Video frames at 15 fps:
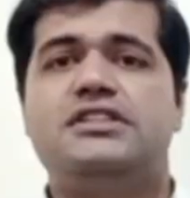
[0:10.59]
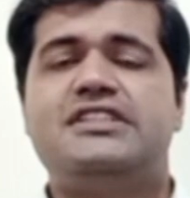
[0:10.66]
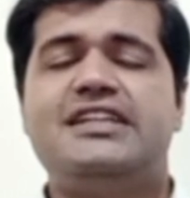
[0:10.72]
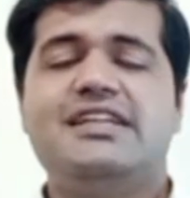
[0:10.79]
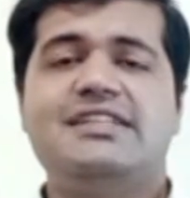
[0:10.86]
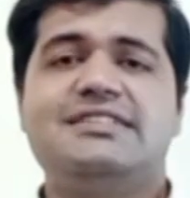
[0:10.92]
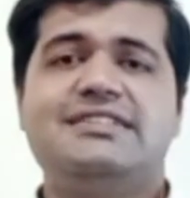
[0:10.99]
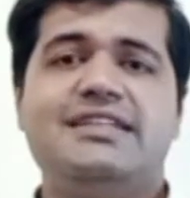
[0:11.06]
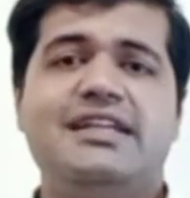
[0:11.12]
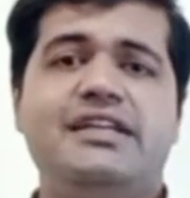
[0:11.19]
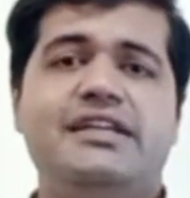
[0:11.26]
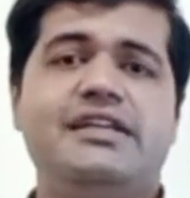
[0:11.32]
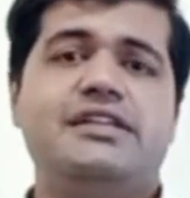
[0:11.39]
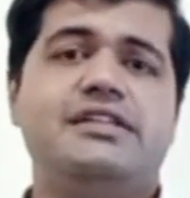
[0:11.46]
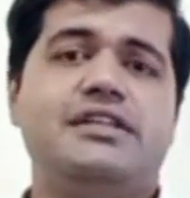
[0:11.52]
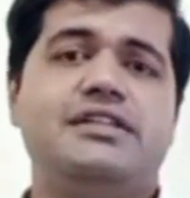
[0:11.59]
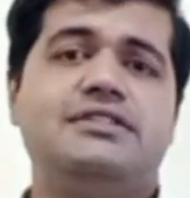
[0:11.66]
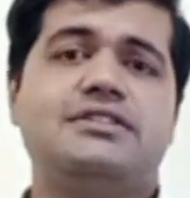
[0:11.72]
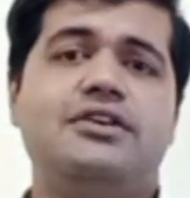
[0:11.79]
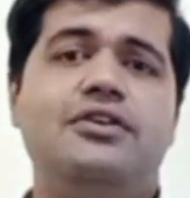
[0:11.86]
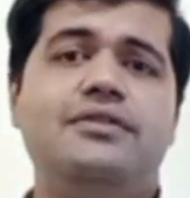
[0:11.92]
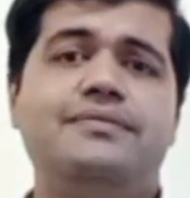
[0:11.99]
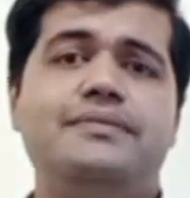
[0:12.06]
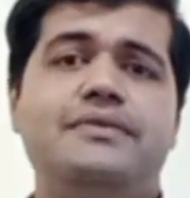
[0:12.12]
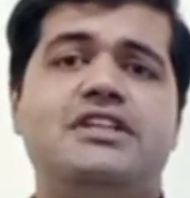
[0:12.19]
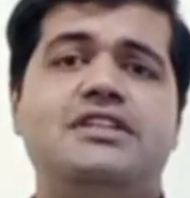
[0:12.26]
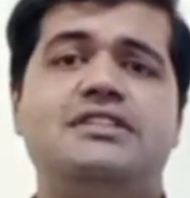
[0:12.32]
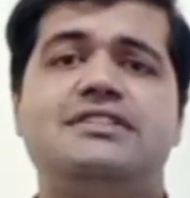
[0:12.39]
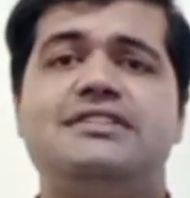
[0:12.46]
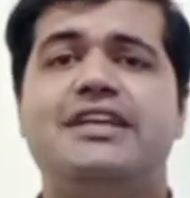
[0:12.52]
T.S. Eliot is
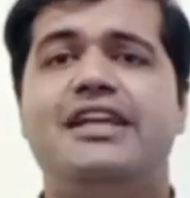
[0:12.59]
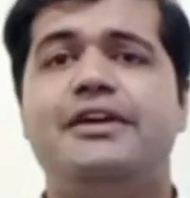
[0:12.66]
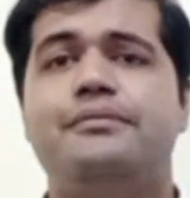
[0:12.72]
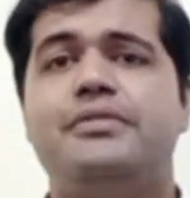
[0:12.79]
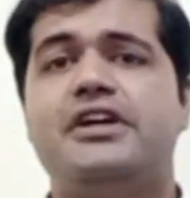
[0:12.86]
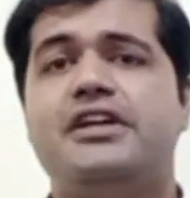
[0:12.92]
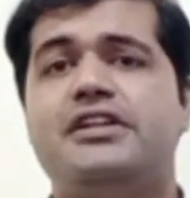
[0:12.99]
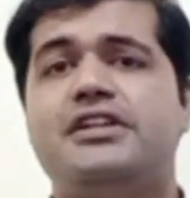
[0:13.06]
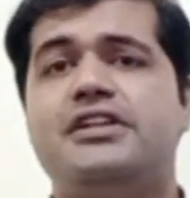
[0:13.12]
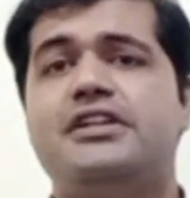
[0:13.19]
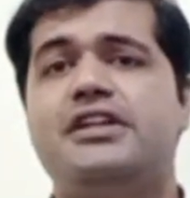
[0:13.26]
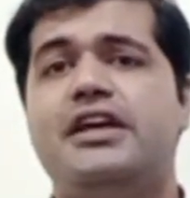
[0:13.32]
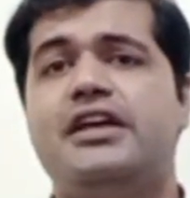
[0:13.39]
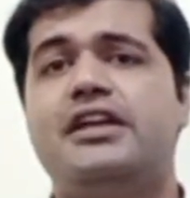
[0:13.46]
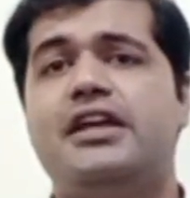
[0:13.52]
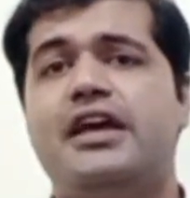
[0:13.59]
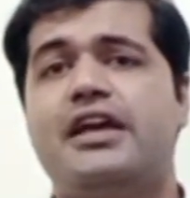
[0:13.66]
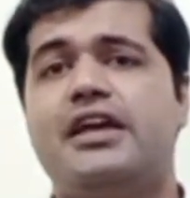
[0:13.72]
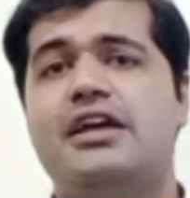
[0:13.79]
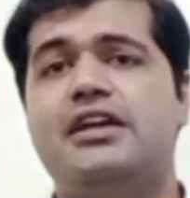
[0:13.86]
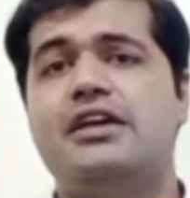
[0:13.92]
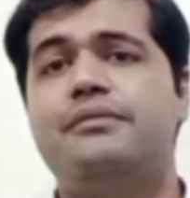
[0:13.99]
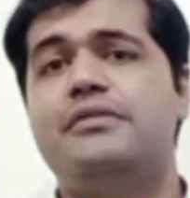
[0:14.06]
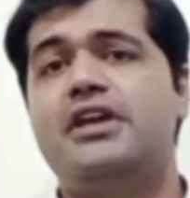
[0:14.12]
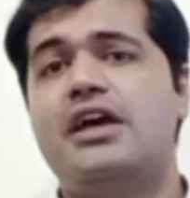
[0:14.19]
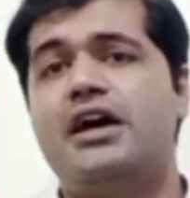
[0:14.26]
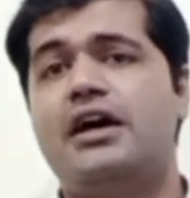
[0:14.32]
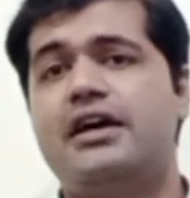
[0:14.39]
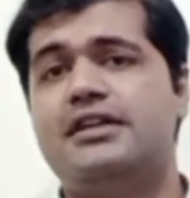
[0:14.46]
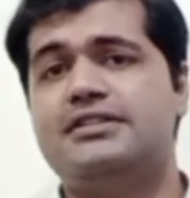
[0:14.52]
often celebrated in
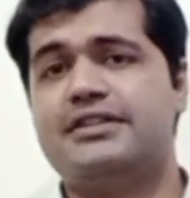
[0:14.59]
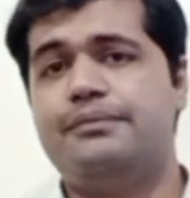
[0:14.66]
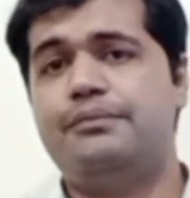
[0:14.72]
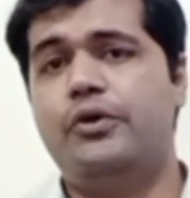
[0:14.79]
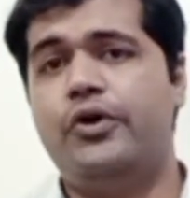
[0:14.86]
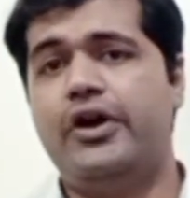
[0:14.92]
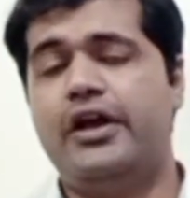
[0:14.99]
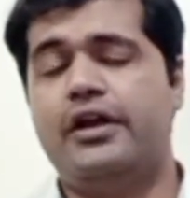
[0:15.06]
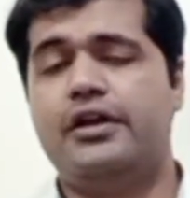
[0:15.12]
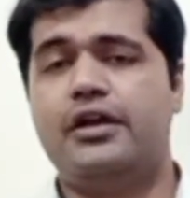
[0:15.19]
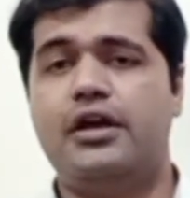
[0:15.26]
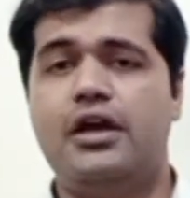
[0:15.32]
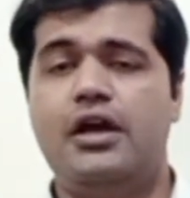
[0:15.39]
academia as a poet,